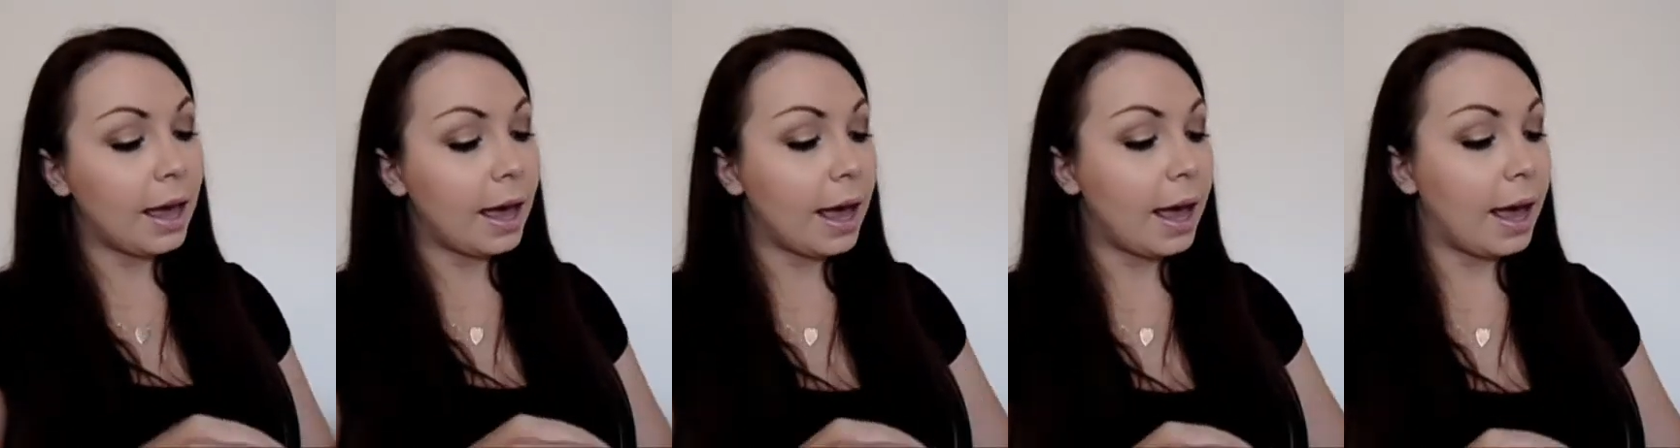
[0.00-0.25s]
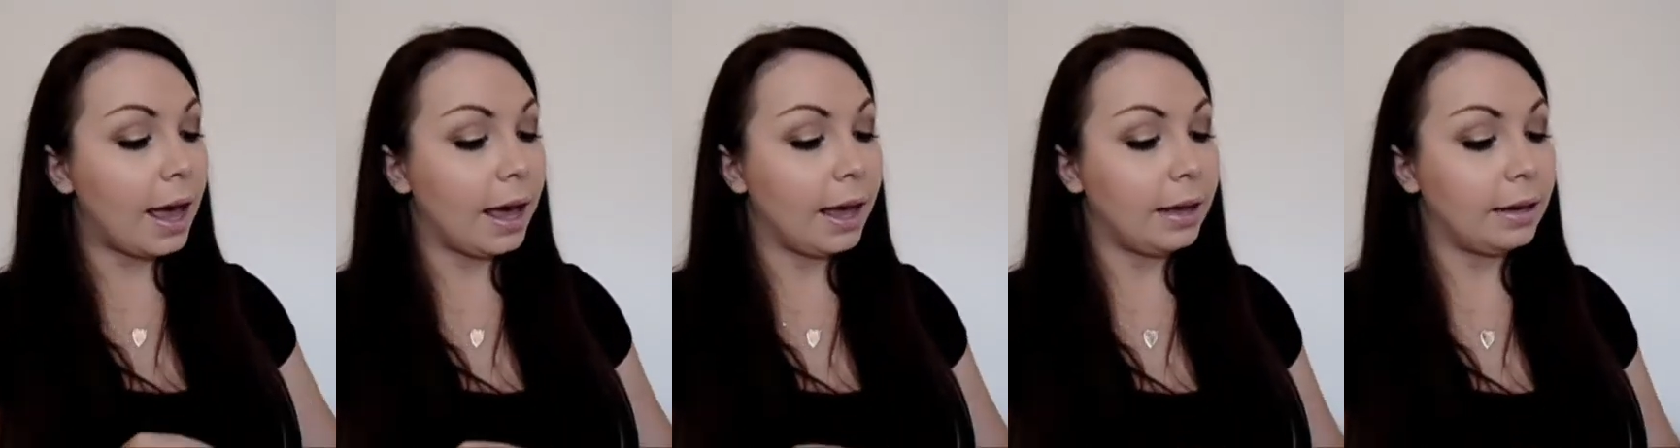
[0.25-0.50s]

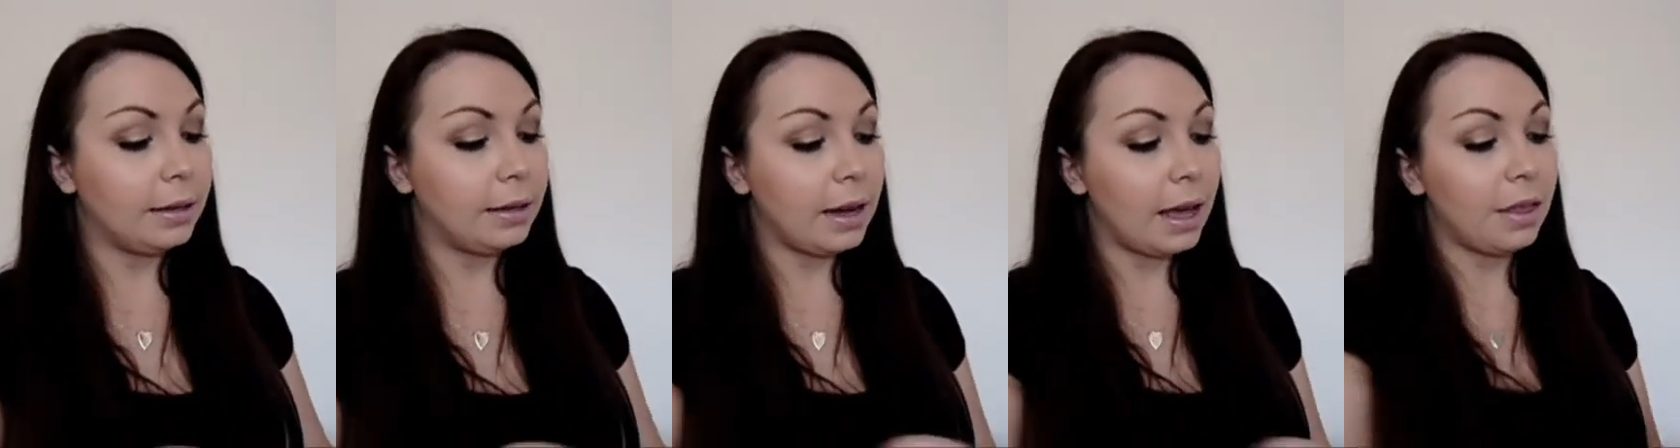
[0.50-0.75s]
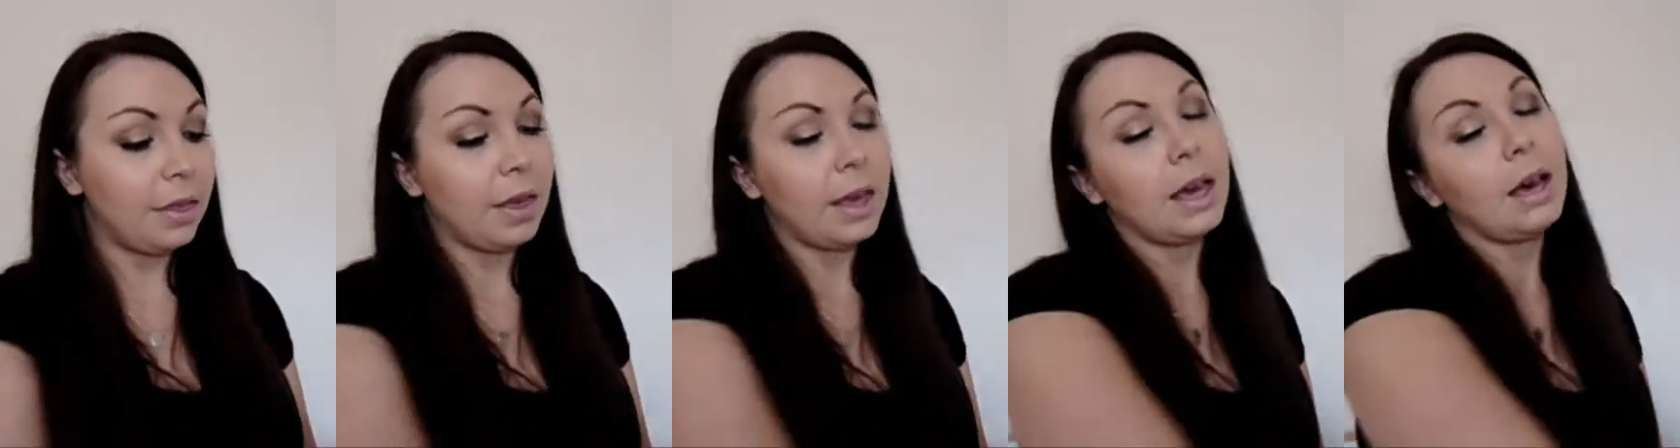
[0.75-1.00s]
and
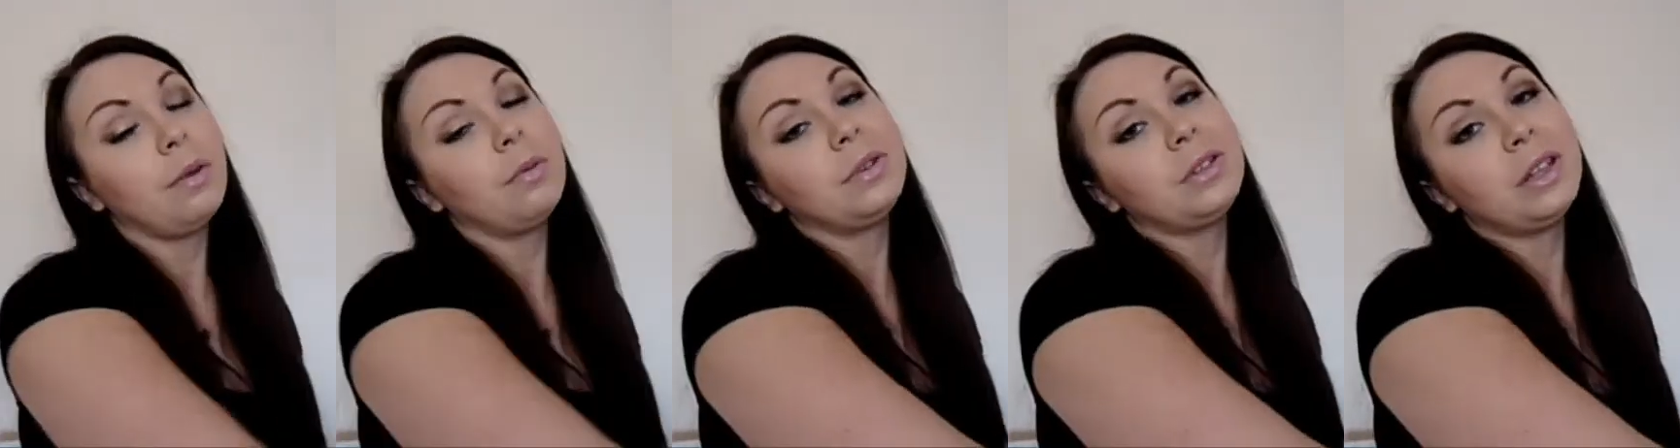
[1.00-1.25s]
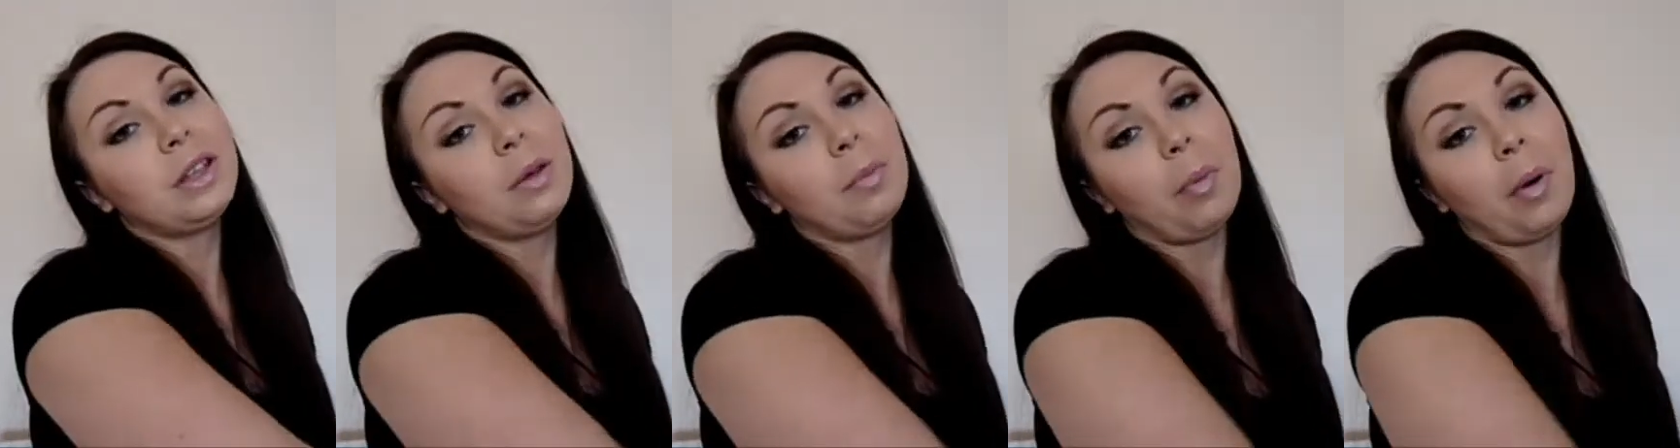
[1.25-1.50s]
I think I was
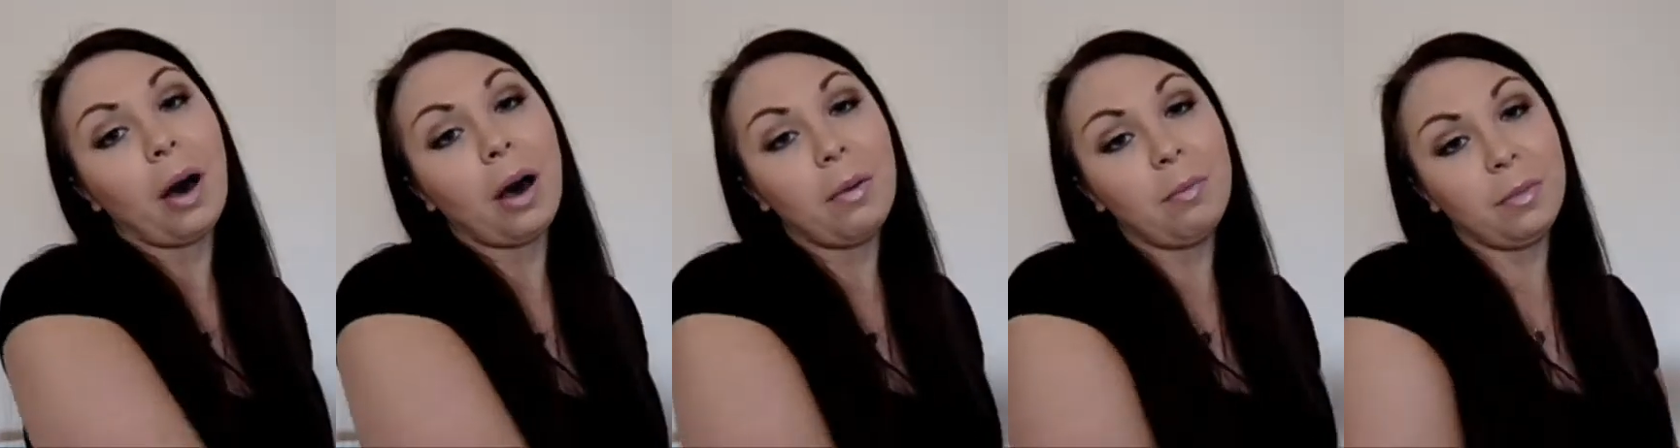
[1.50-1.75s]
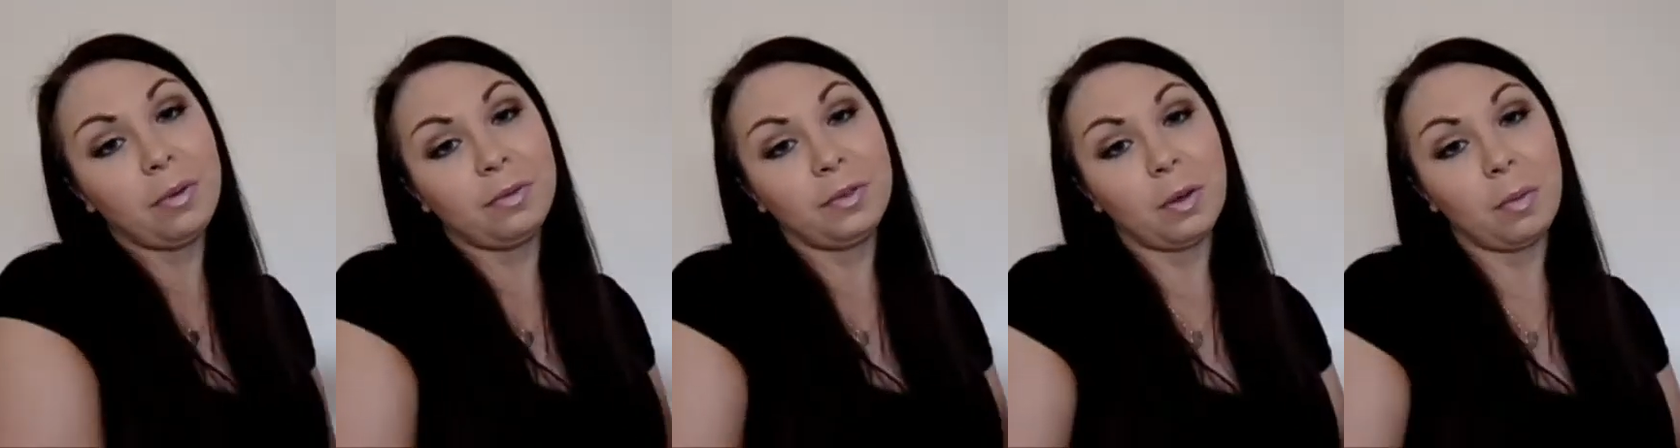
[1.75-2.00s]
at the
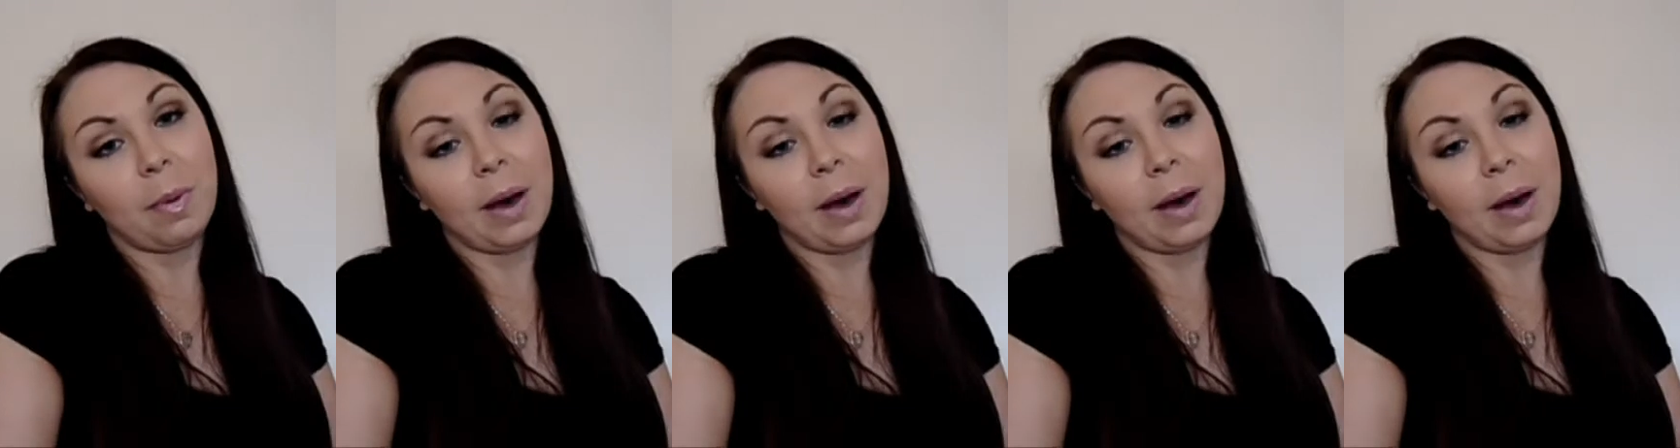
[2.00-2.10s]
bottom of the